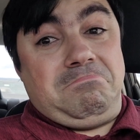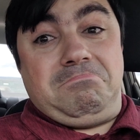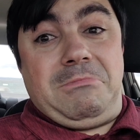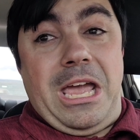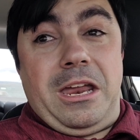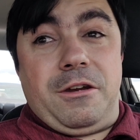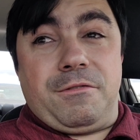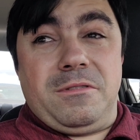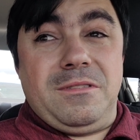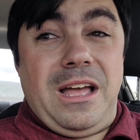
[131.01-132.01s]
Negative.
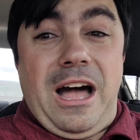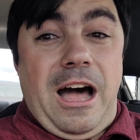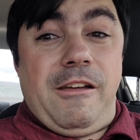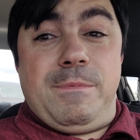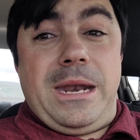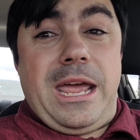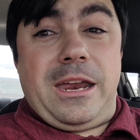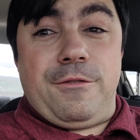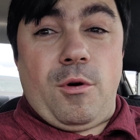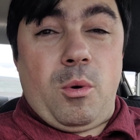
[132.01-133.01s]
I've been
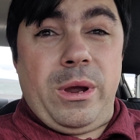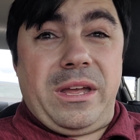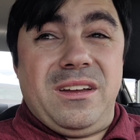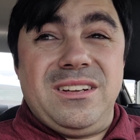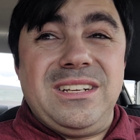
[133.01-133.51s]
negative all week.